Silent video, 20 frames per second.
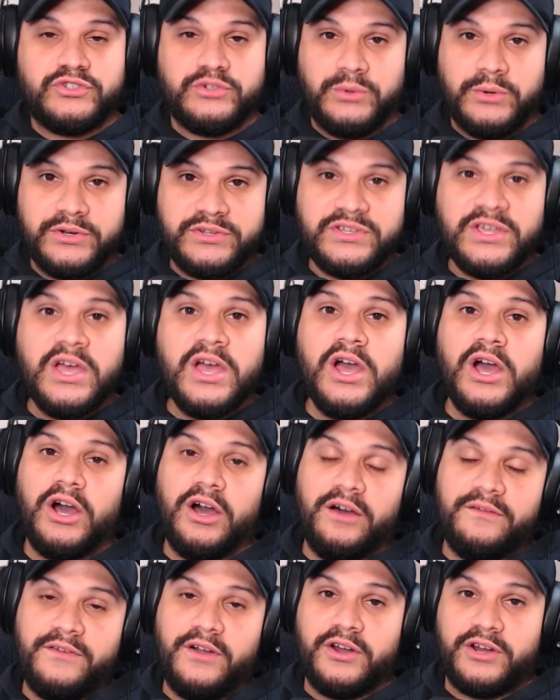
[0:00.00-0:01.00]
source
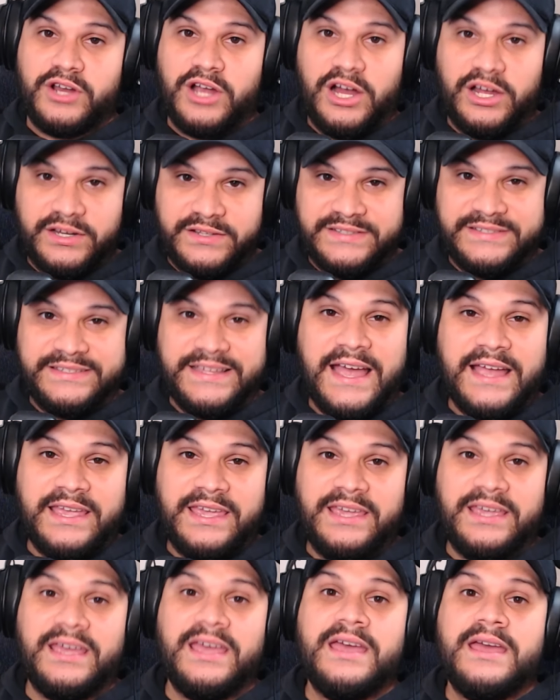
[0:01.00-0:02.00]
of Arcana
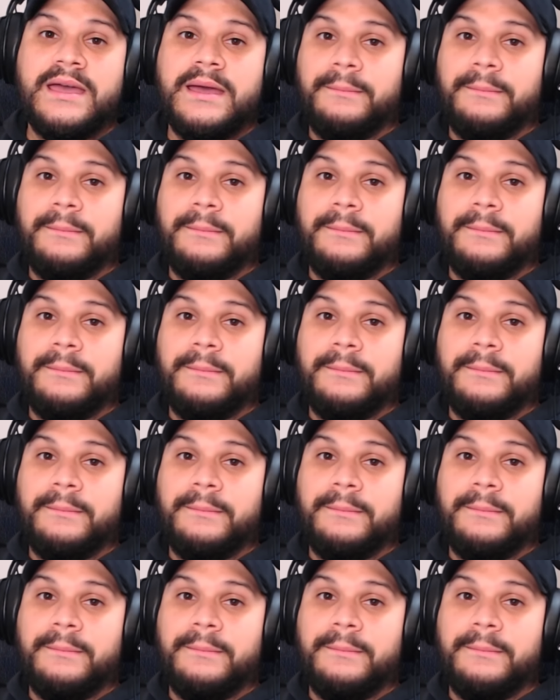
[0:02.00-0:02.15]
stacking,